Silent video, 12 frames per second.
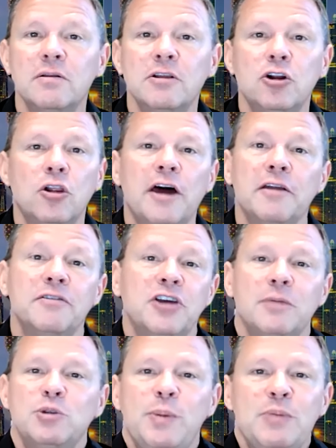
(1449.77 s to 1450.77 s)
a lot of
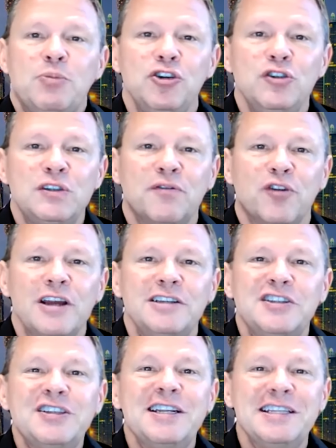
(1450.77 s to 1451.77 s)
times people use the
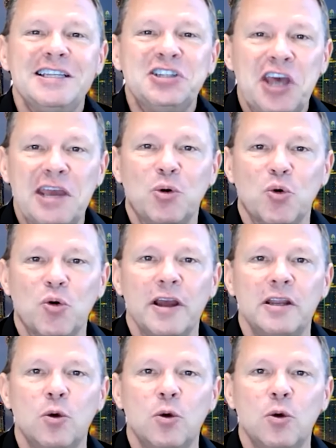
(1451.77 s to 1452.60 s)
phrase sit at the table, right?